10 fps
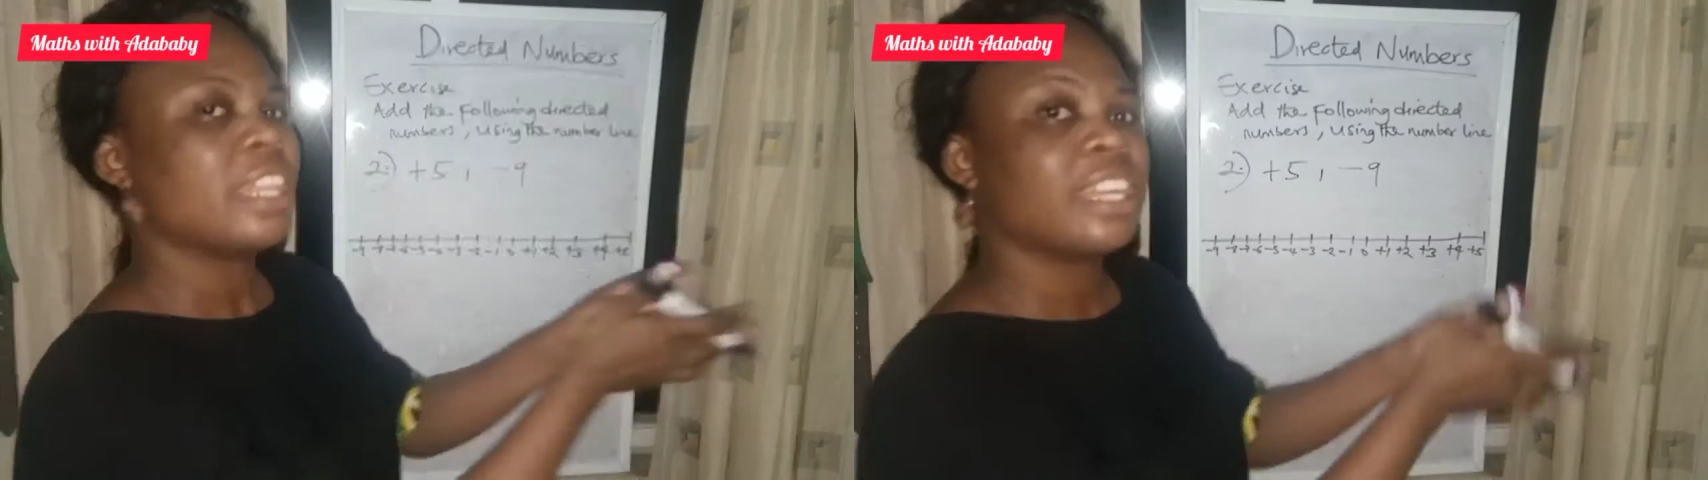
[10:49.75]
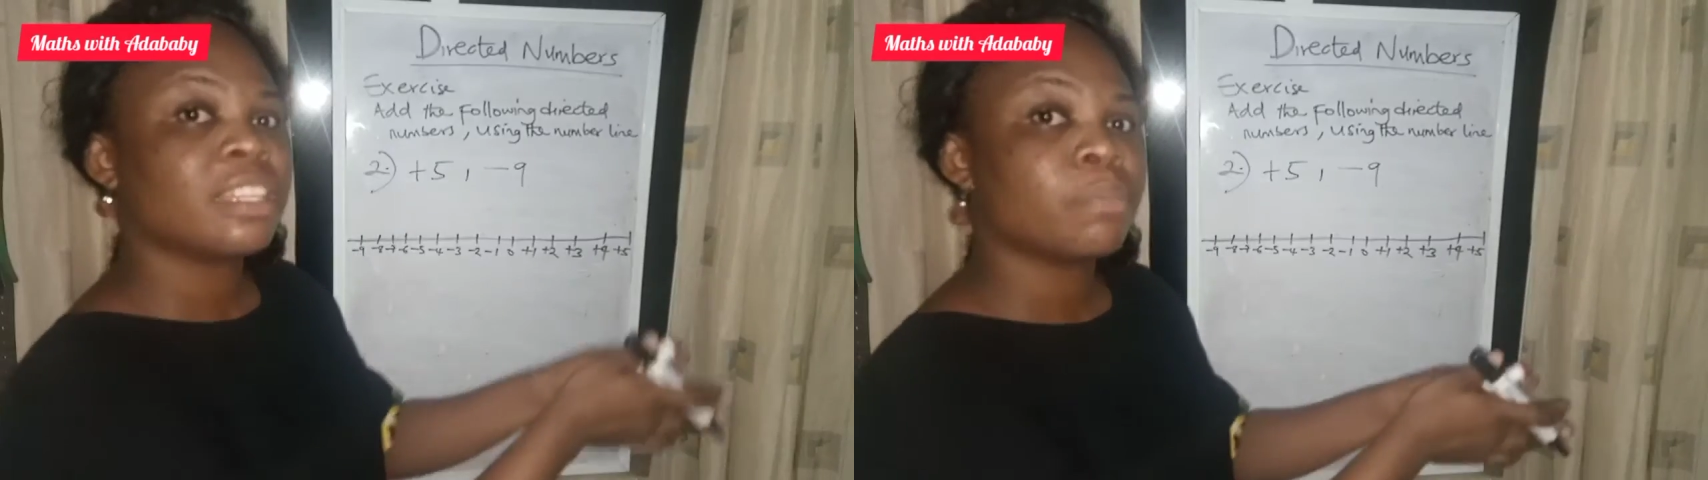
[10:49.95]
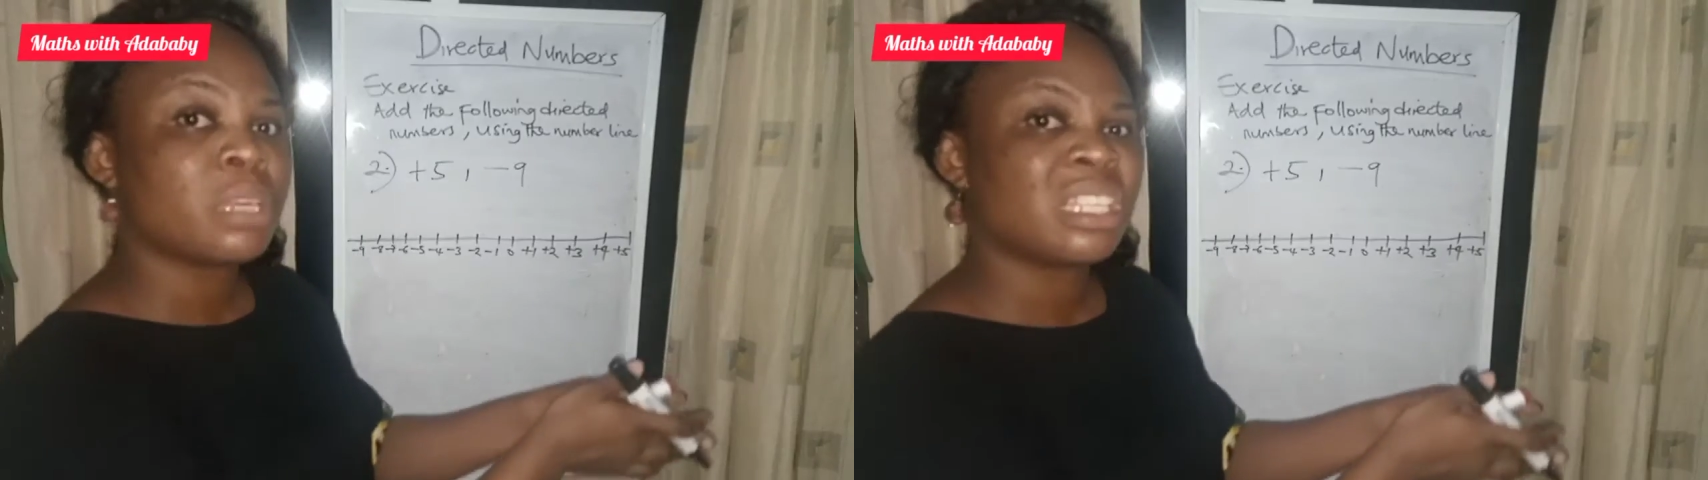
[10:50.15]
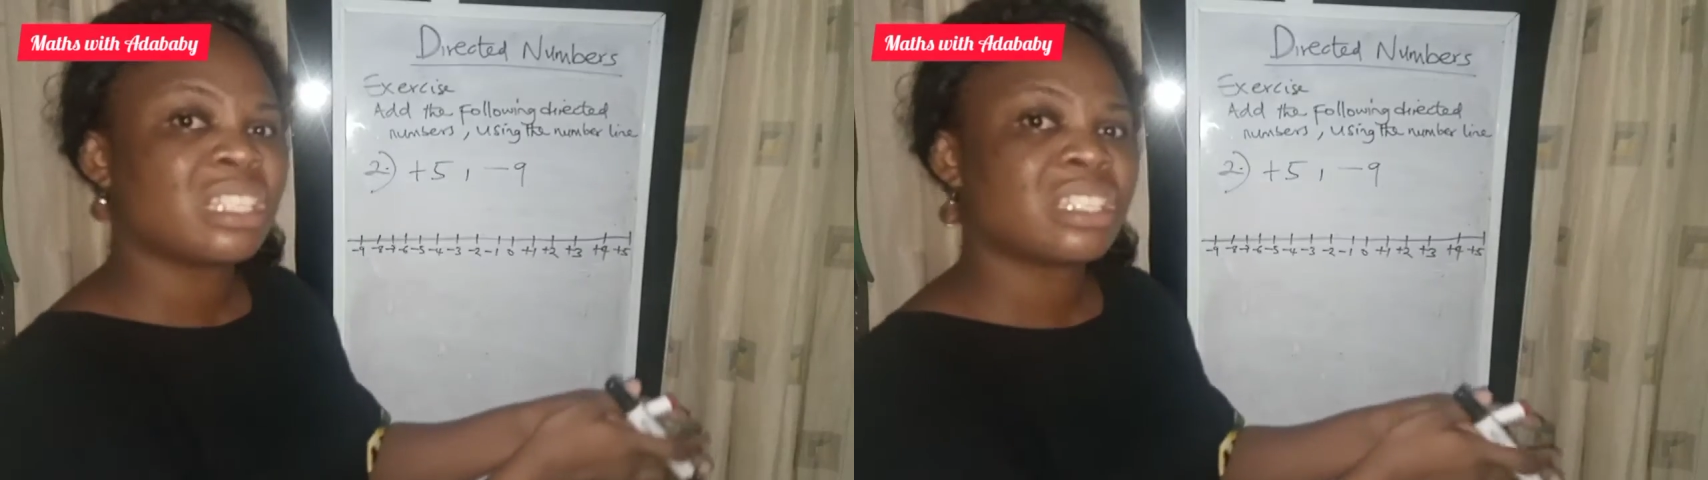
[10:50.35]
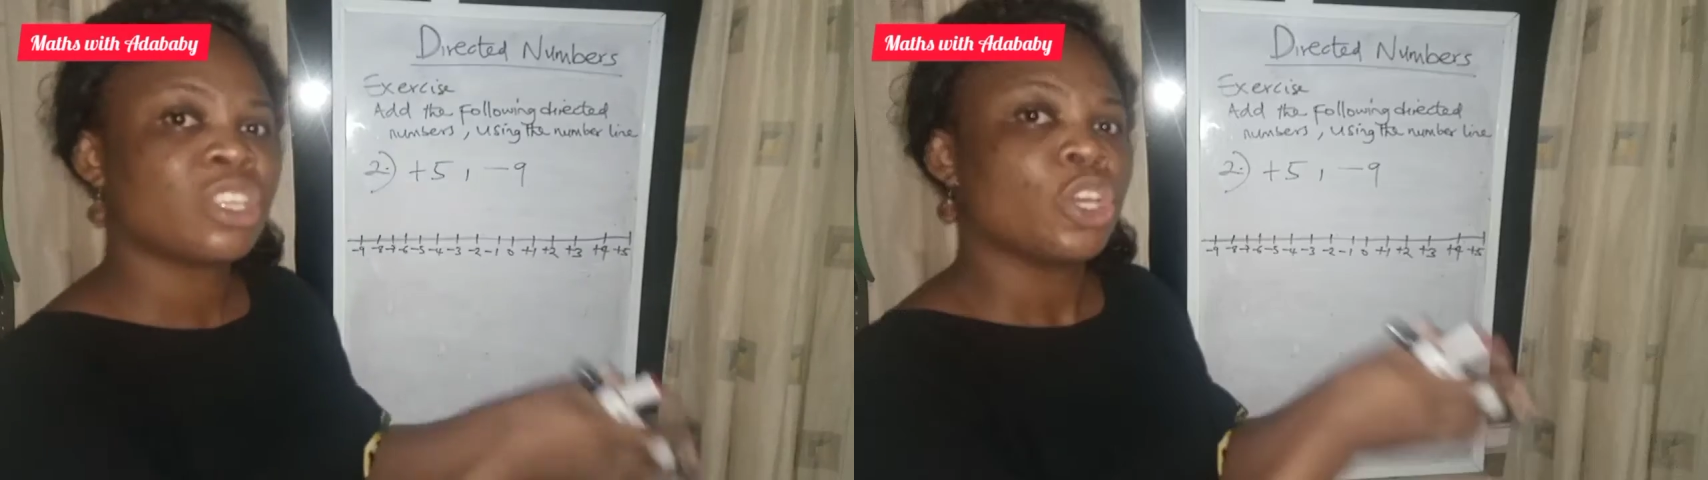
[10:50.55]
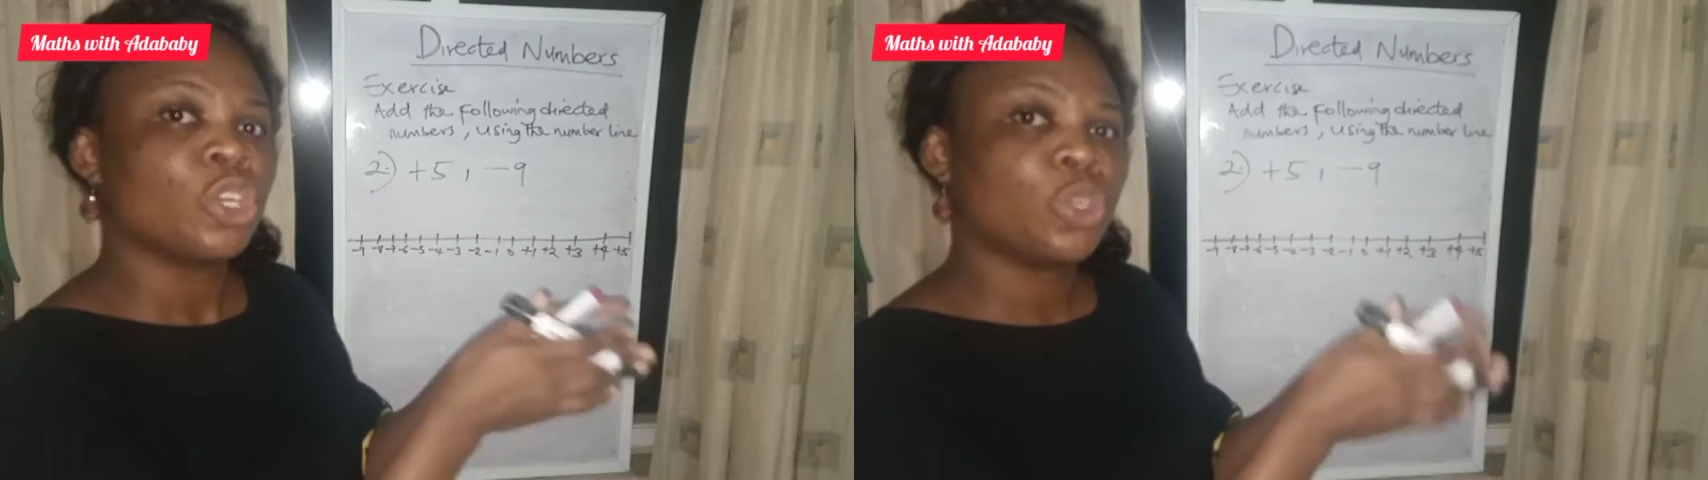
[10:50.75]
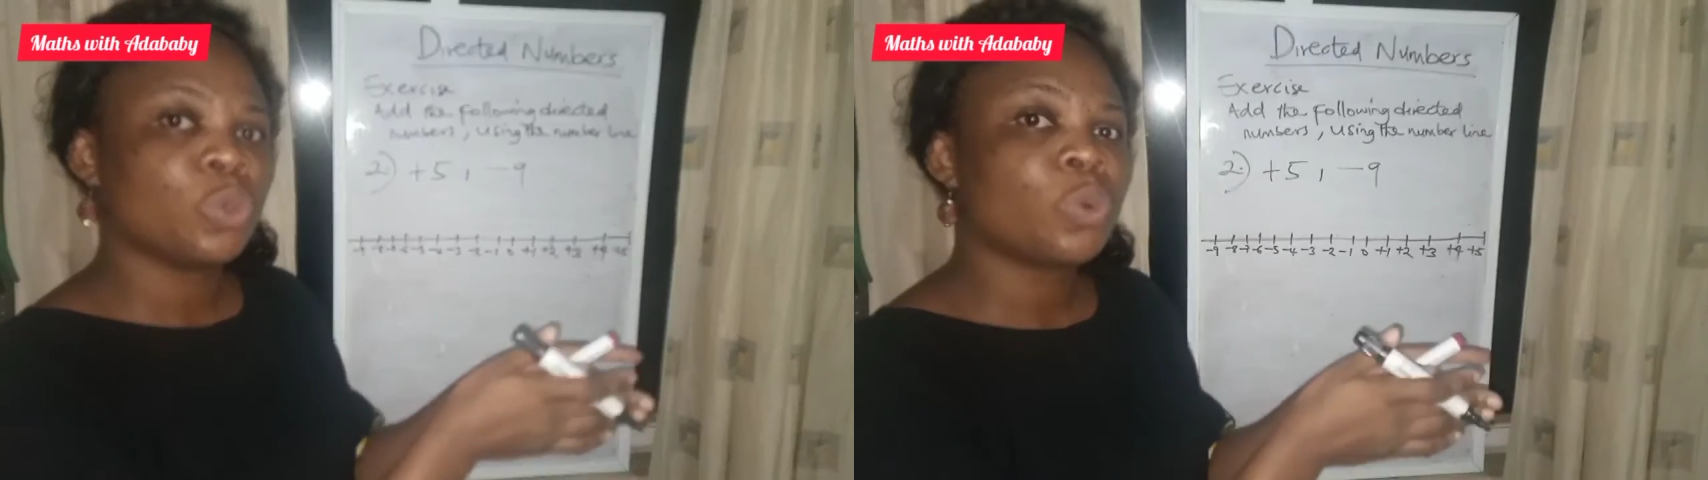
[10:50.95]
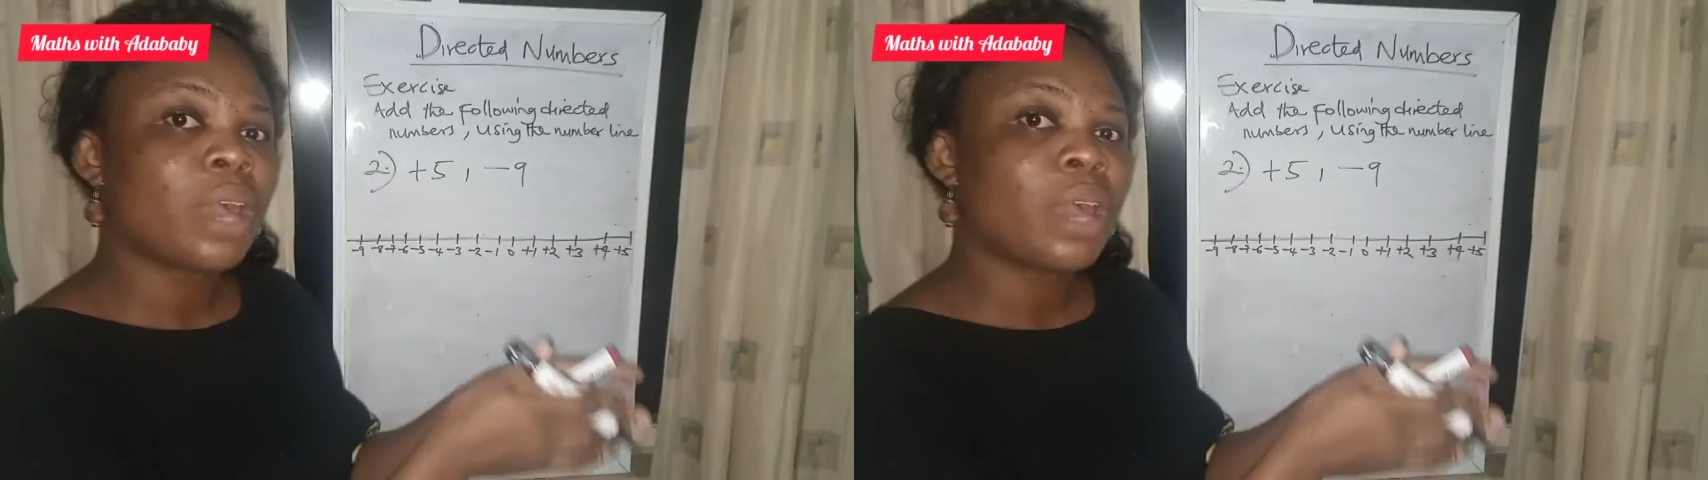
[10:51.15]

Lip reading: that means you